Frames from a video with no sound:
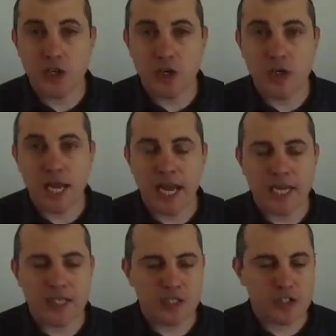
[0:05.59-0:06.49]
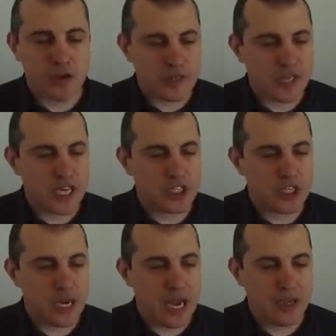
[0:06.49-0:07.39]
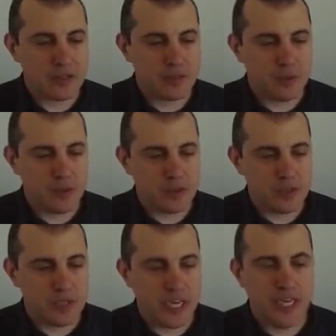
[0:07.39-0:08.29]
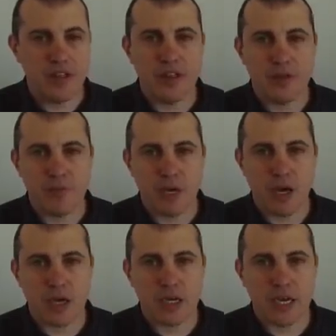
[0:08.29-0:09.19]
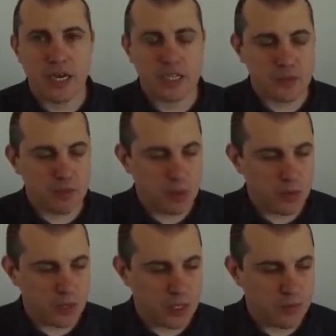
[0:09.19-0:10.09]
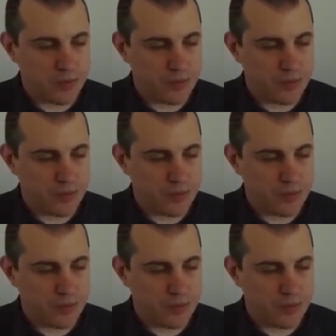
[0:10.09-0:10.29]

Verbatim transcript: show as a transaction output in the Block Explorer?